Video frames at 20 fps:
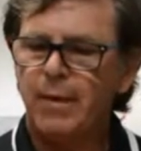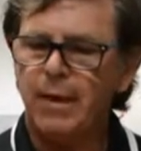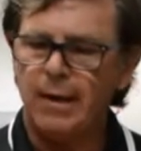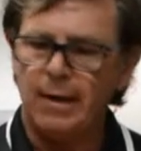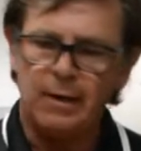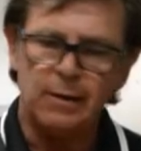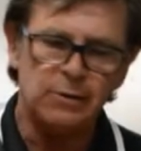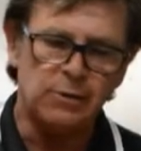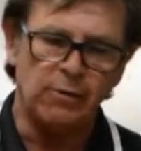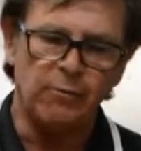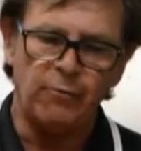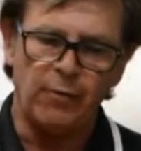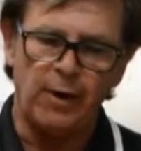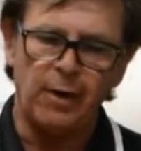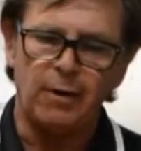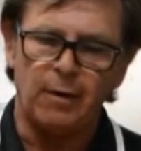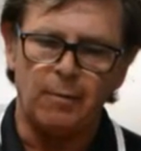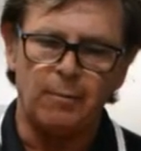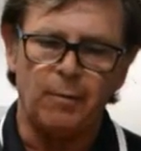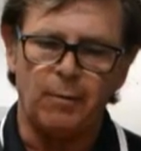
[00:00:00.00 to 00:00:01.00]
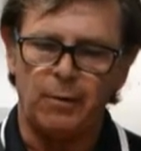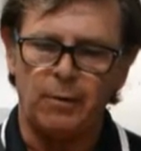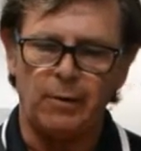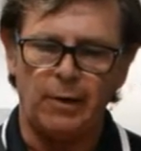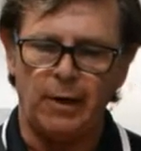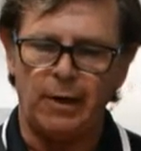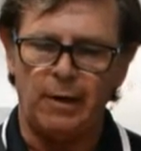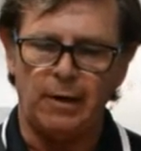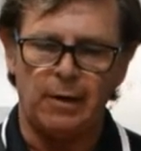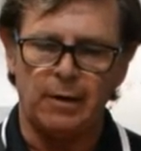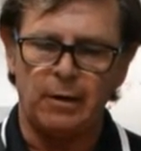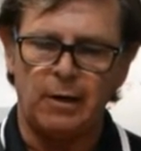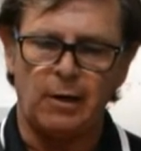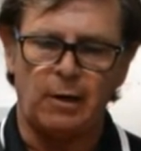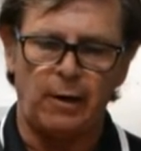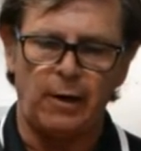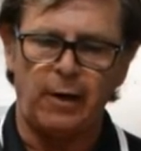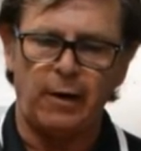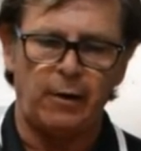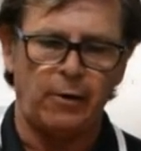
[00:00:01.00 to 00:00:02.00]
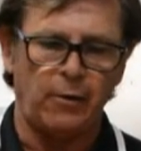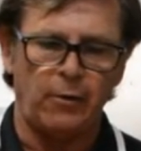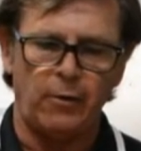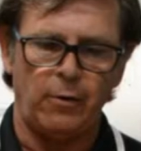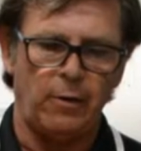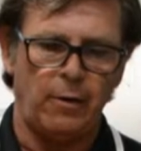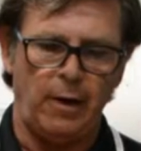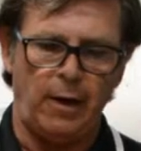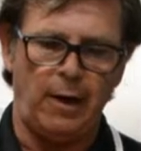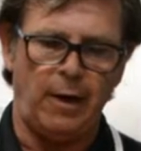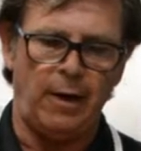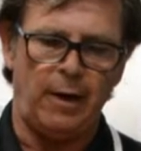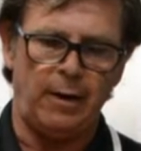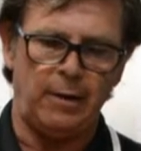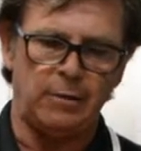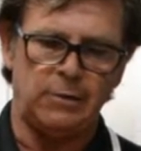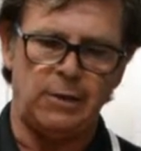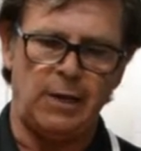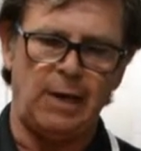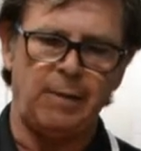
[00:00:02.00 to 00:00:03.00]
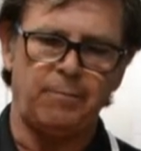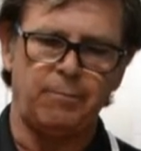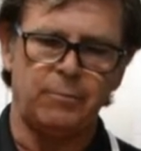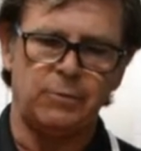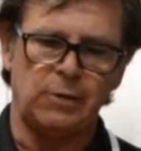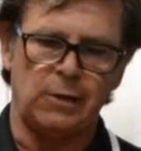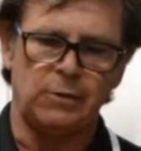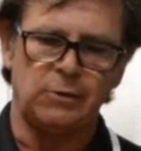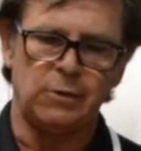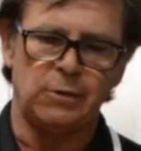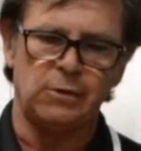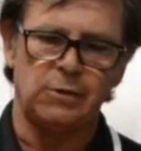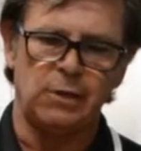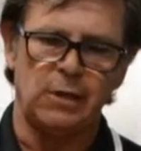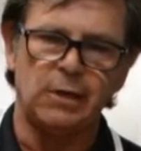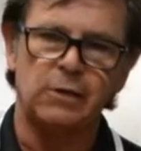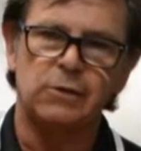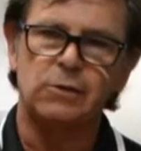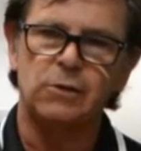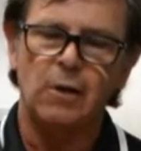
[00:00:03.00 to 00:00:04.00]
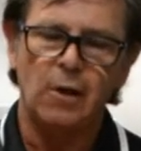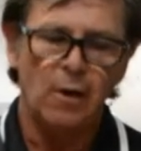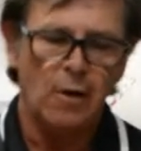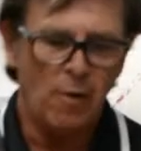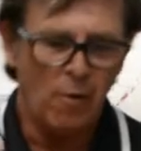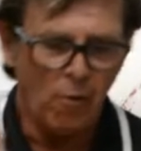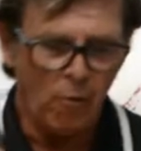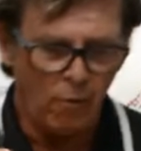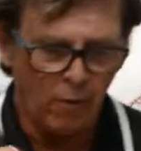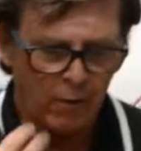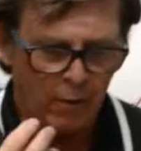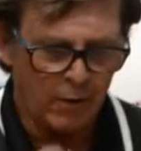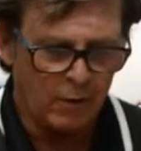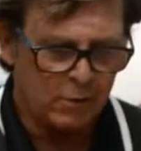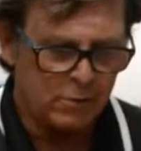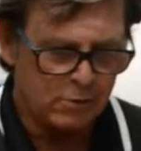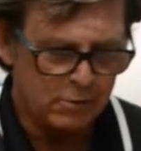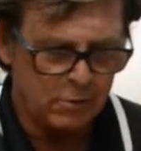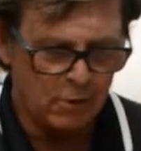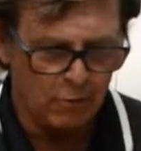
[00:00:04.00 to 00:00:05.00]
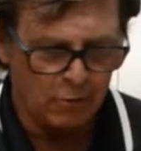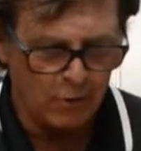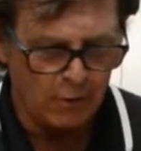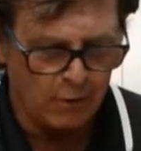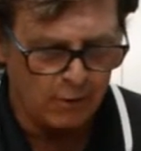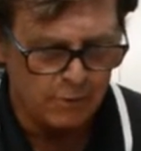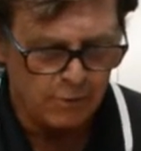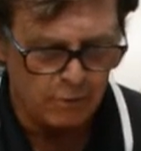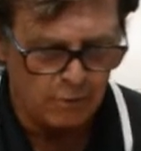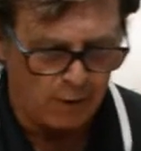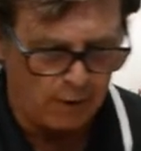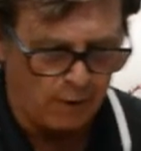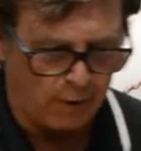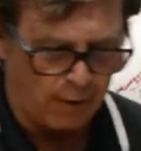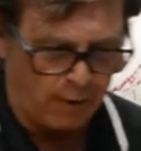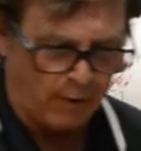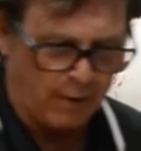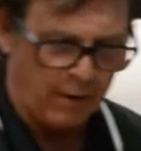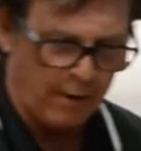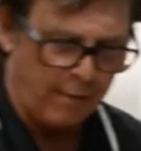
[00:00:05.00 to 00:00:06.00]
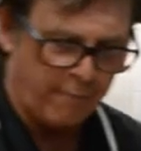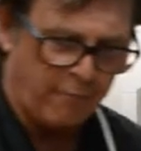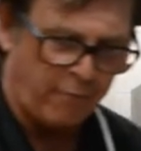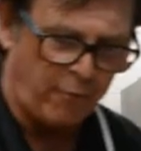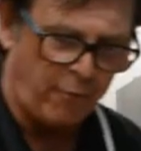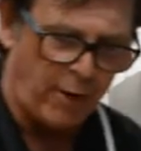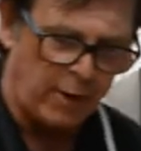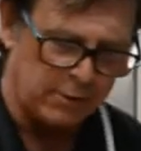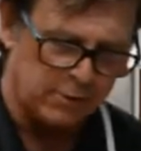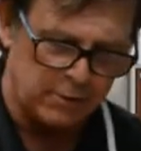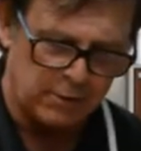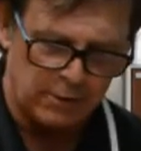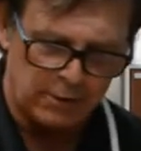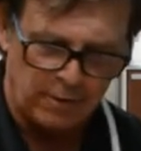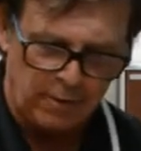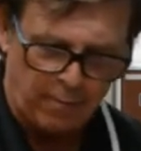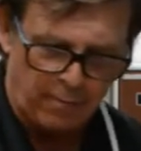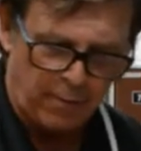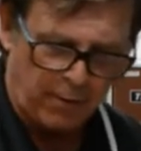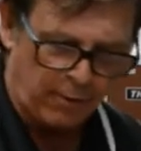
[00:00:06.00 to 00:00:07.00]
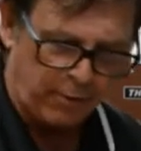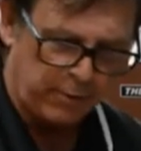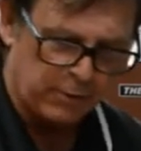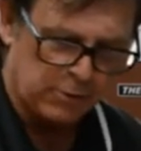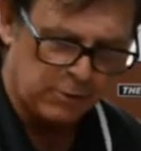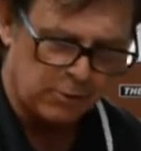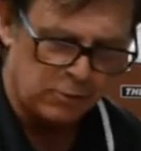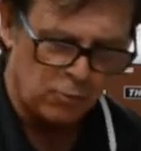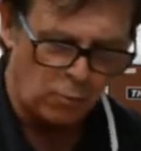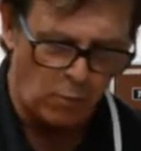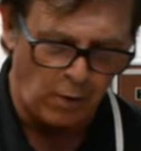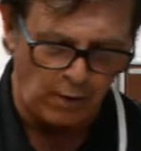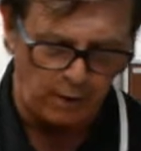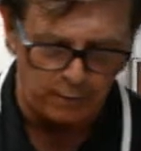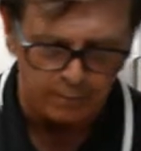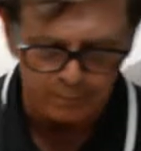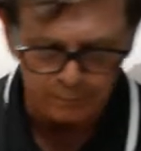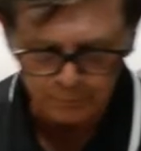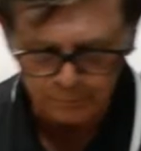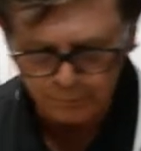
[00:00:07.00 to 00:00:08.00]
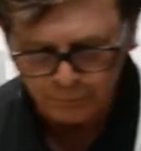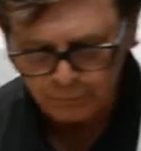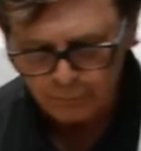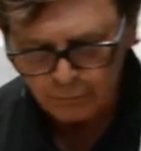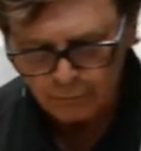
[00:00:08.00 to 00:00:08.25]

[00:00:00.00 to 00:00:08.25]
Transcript: It is available in a clear tape such as this, or else you can also get it in a frosted appearance as well.